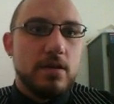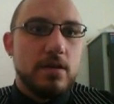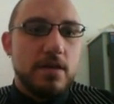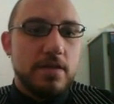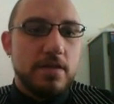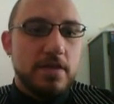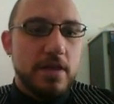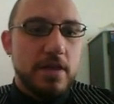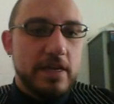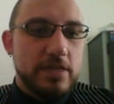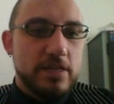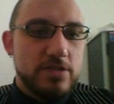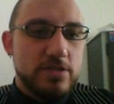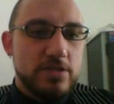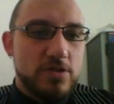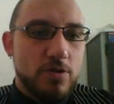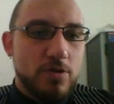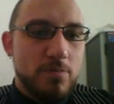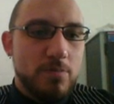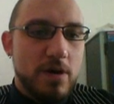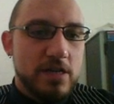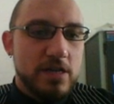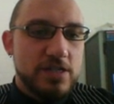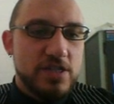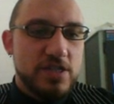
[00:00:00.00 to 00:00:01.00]
Thank you so
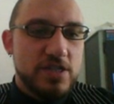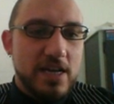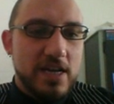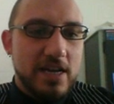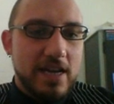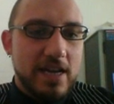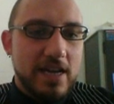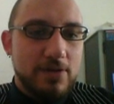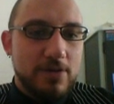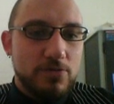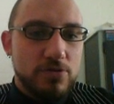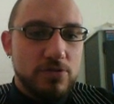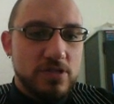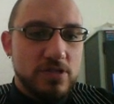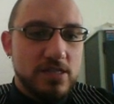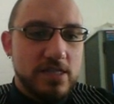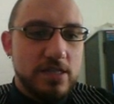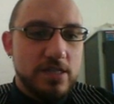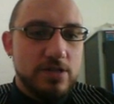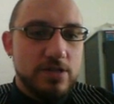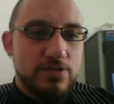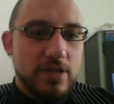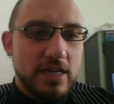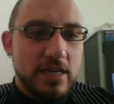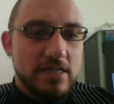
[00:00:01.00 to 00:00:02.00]
much, and I will see
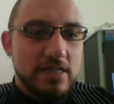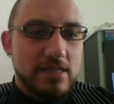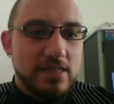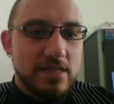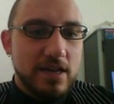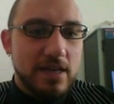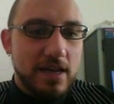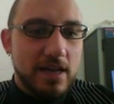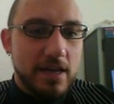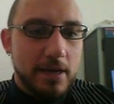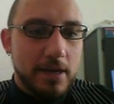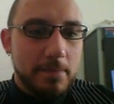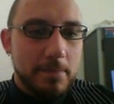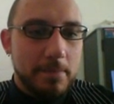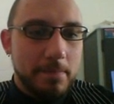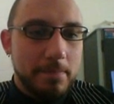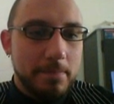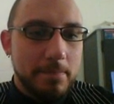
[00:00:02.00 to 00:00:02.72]
you next time.